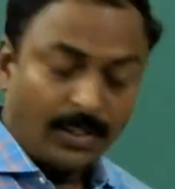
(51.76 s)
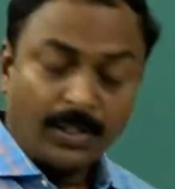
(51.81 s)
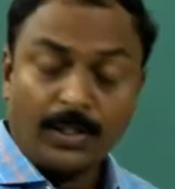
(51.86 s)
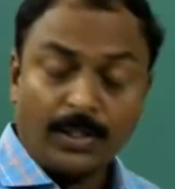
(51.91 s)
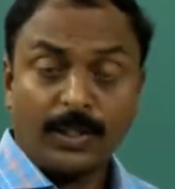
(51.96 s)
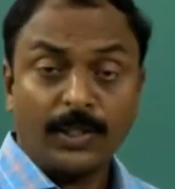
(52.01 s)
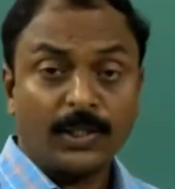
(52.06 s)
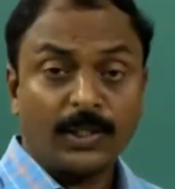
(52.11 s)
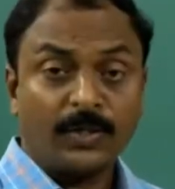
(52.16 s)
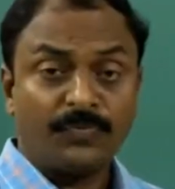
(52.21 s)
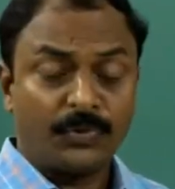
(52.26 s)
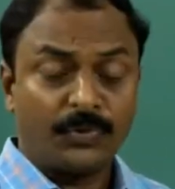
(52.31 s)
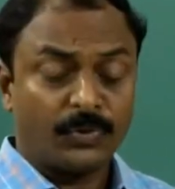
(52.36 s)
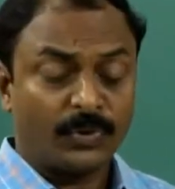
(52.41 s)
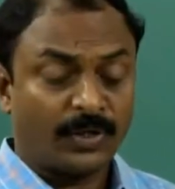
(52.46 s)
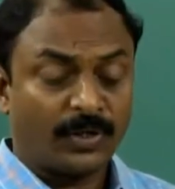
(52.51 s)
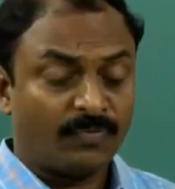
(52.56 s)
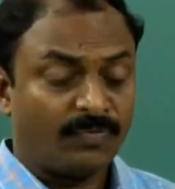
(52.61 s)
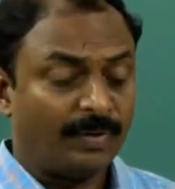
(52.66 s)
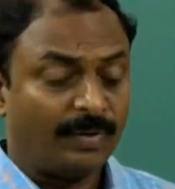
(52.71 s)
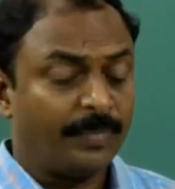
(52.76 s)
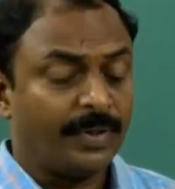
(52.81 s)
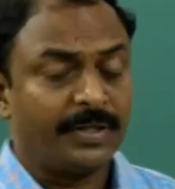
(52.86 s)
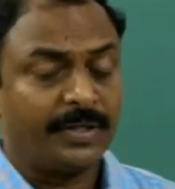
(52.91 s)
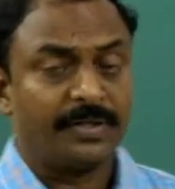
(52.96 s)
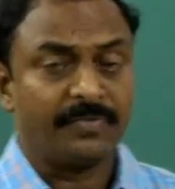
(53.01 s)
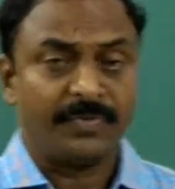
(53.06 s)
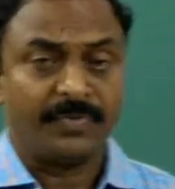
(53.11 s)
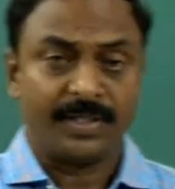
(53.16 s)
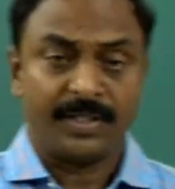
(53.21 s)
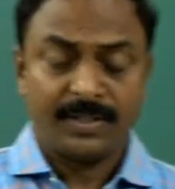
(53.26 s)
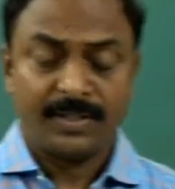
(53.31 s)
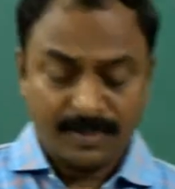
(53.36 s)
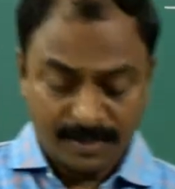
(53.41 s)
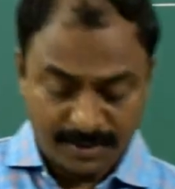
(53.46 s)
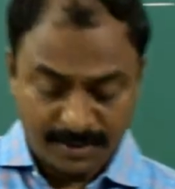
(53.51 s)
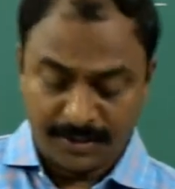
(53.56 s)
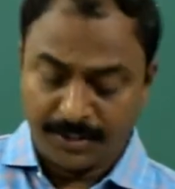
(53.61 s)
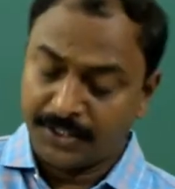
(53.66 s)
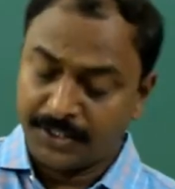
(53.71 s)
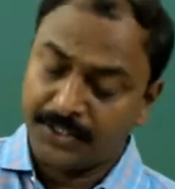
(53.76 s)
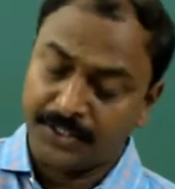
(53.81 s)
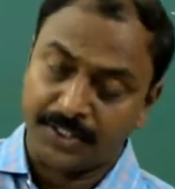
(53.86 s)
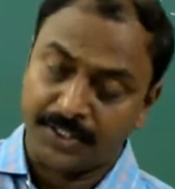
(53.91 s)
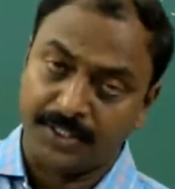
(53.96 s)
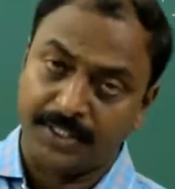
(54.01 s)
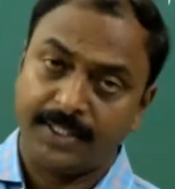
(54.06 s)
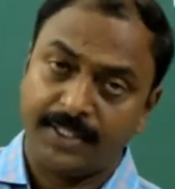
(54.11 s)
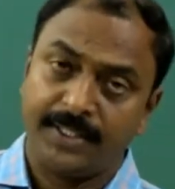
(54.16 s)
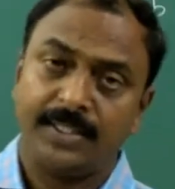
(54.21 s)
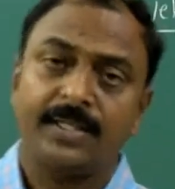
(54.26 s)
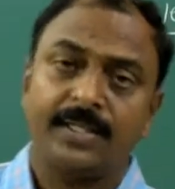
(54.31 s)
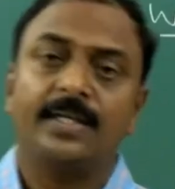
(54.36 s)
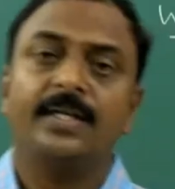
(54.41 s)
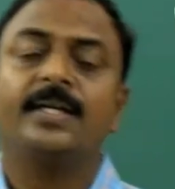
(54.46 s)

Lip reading: all of you are familiar with internet